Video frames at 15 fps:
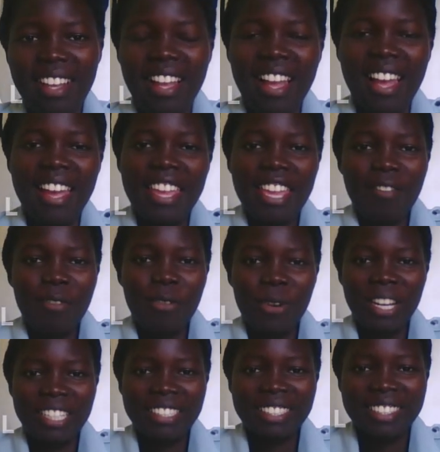Hi
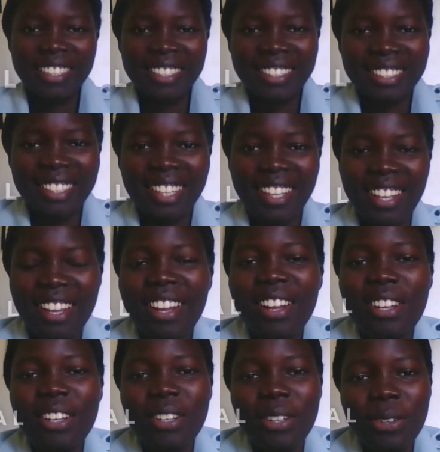everyone,
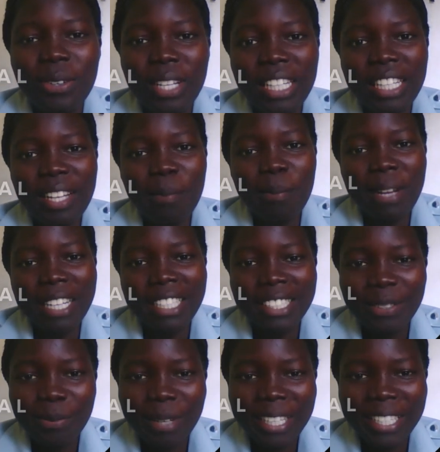welcome back
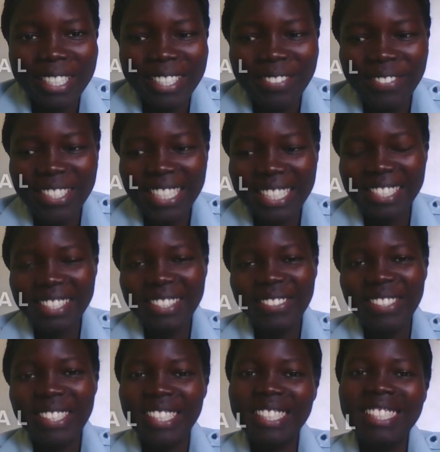to my YouTube channel.
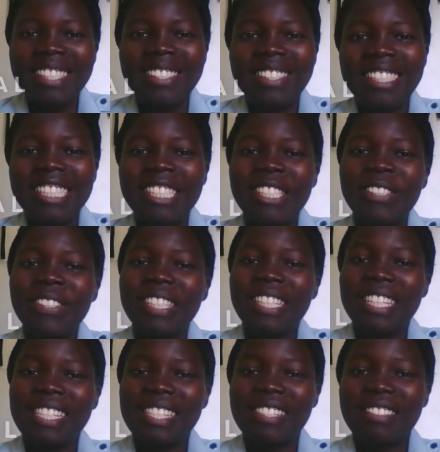We're going to continue with
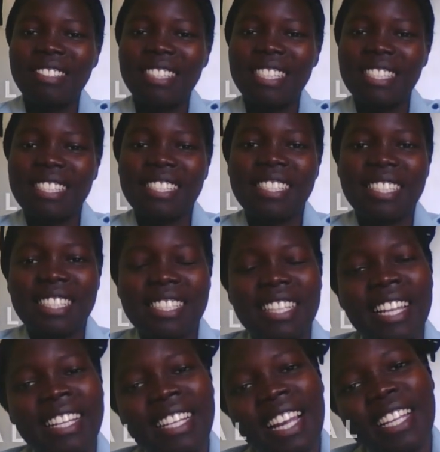our series, just
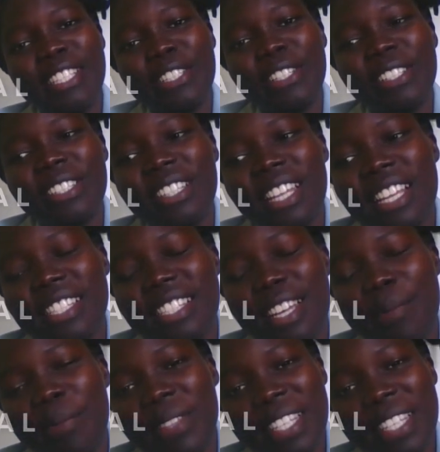like I told you last time.